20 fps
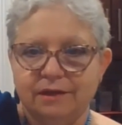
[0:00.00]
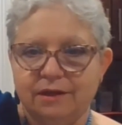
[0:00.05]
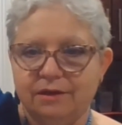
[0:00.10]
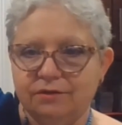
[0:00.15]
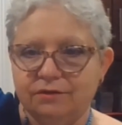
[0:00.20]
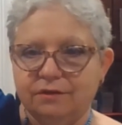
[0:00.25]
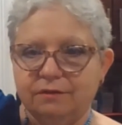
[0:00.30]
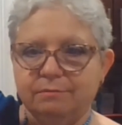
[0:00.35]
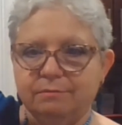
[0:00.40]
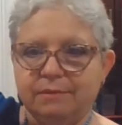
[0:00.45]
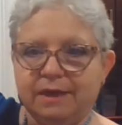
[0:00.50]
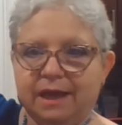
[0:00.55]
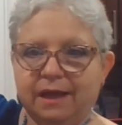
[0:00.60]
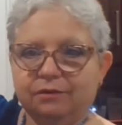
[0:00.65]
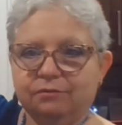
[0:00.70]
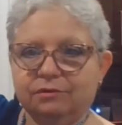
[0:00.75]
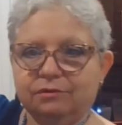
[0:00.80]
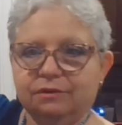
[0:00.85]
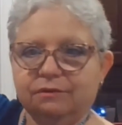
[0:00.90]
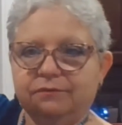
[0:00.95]
Here's the
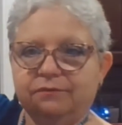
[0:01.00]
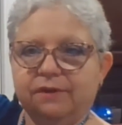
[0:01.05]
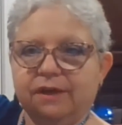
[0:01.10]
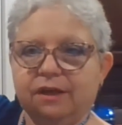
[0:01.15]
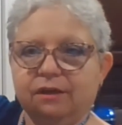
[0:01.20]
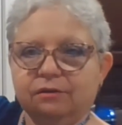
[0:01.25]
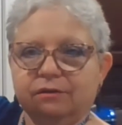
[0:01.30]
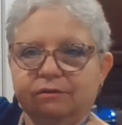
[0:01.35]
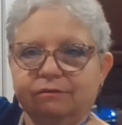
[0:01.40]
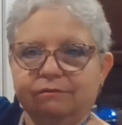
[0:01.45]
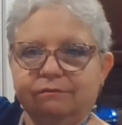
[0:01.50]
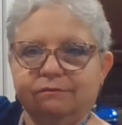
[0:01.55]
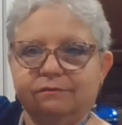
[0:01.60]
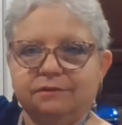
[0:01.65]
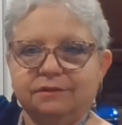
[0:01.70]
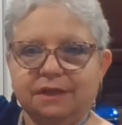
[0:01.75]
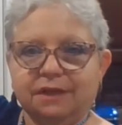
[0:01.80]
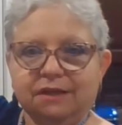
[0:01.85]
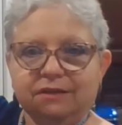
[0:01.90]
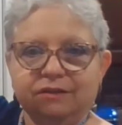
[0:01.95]
back with the felt.
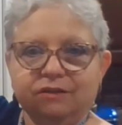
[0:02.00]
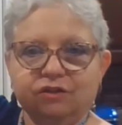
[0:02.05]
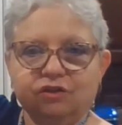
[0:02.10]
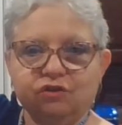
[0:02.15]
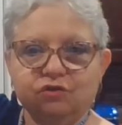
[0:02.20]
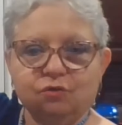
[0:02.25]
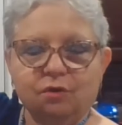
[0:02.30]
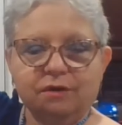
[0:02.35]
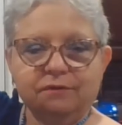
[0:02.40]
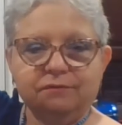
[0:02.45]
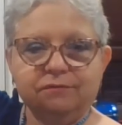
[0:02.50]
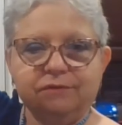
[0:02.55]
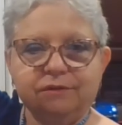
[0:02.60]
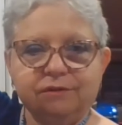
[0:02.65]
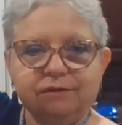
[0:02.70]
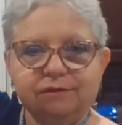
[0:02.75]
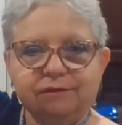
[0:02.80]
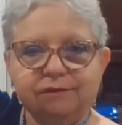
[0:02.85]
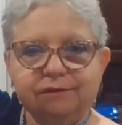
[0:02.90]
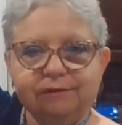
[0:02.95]
It's nice and soft.
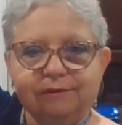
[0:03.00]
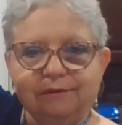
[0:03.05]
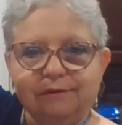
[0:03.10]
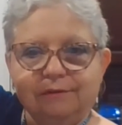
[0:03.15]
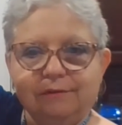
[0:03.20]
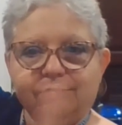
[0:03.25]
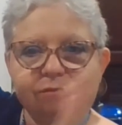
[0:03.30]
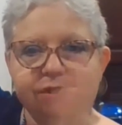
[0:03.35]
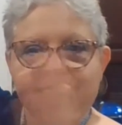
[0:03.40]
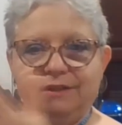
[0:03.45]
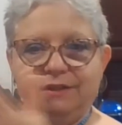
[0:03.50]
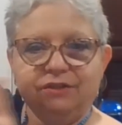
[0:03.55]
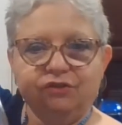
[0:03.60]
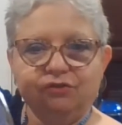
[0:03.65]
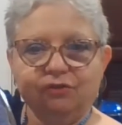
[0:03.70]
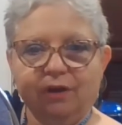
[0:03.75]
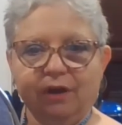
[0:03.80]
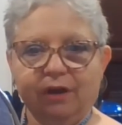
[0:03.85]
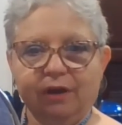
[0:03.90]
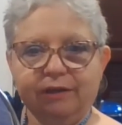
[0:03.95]
It's
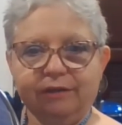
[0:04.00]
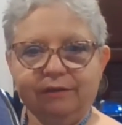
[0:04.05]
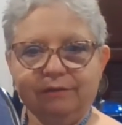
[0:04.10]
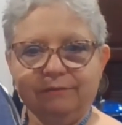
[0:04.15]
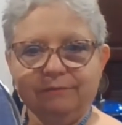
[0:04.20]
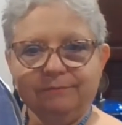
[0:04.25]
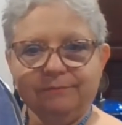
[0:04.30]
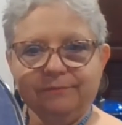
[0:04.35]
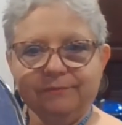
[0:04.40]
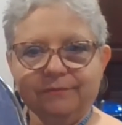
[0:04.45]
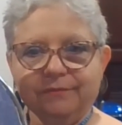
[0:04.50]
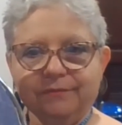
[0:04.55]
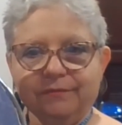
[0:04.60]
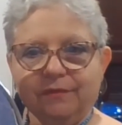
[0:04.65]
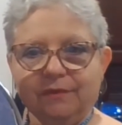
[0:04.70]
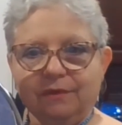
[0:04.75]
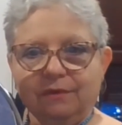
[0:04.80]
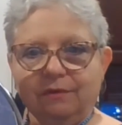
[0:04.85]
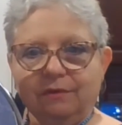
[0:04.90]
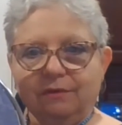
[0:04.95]
dry.
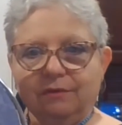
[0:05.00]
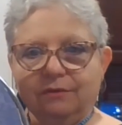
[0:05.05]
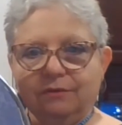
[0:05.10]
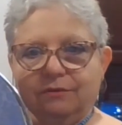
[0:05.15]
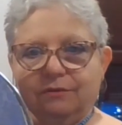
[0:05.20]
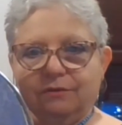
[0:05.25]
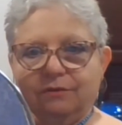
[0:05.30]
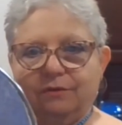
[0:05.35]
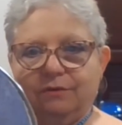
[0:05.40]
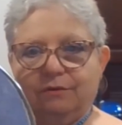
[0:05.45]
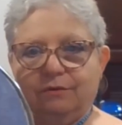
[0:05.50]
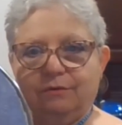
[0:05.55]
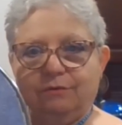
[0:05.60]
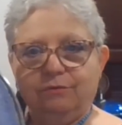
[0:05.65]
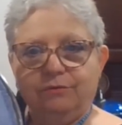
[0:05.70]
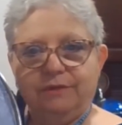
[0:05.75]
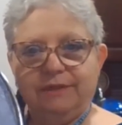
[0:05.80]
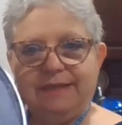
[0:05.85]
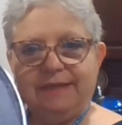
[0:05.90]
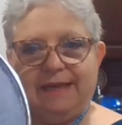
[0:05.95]

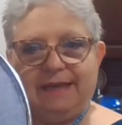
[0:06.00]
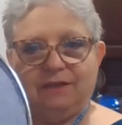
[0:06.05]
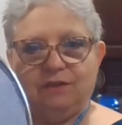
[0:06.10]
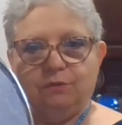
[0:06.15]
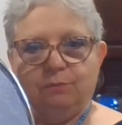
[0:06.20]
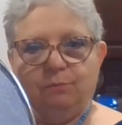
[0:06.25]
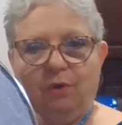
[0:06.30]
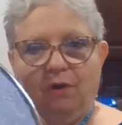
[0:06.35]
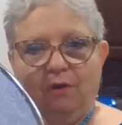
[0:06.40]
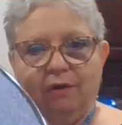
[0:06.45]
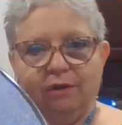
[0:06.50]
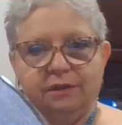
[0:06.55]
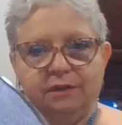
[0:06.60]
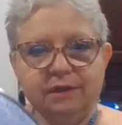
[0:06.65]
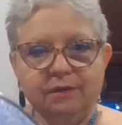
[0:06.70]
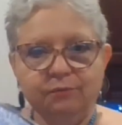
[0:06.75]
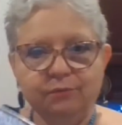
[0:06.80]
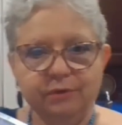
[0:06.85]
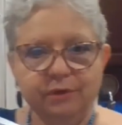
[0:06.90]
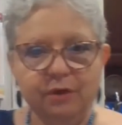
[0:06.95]
So the next part
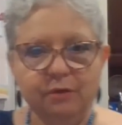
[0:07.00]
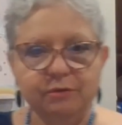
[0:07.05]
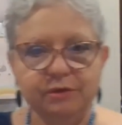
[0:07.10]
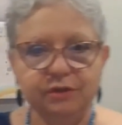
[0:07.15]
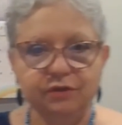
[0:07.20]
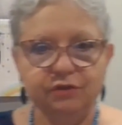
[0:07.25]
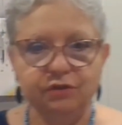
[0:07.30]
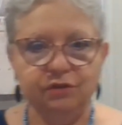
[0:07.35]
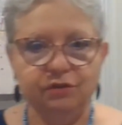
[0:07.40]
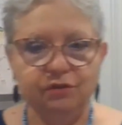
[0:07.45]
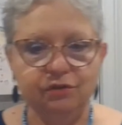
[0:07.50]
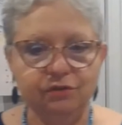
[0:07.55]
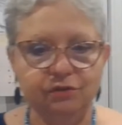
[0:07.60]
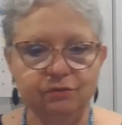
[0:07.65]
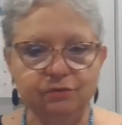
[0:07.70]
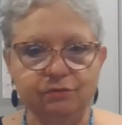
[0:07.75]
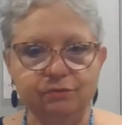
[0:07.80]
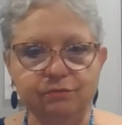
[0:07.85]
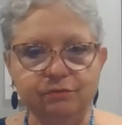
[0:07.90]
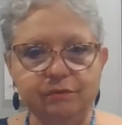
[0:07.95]
that we're going to
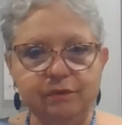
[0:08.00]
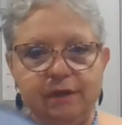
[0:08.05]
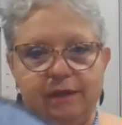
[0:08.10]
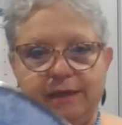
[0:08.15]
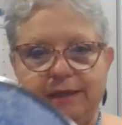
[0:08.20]
do